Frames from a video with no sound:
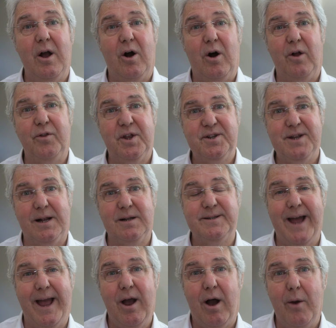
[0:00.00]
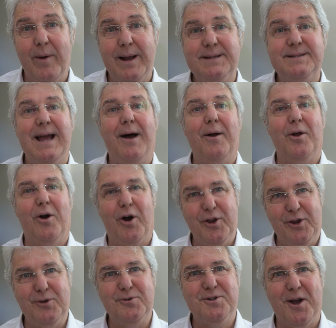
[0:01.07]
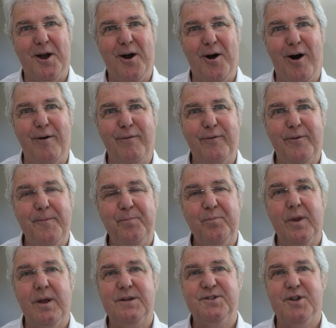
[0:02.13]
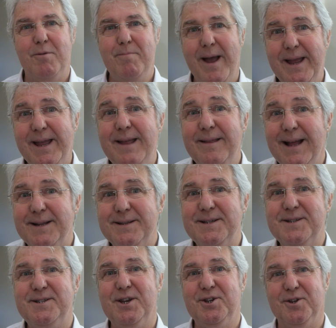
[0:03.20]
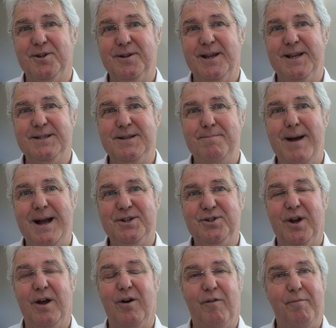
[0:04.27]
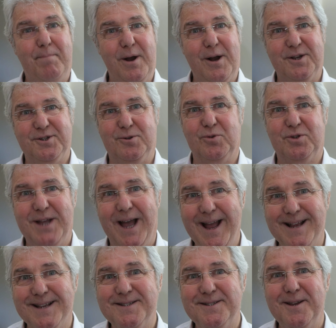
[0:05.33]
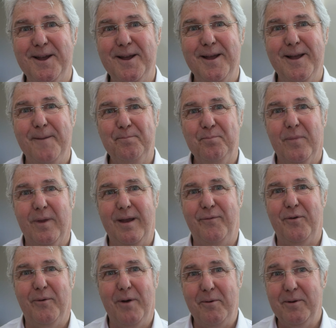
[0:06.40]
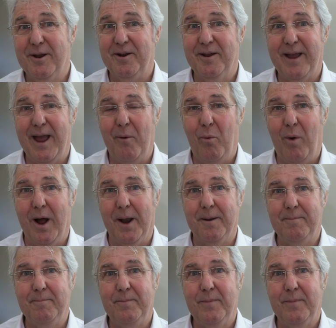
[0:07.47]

On the dull day I went out, I used a 1/2. So making that decision is a matter of personal taste if you're only going to get one.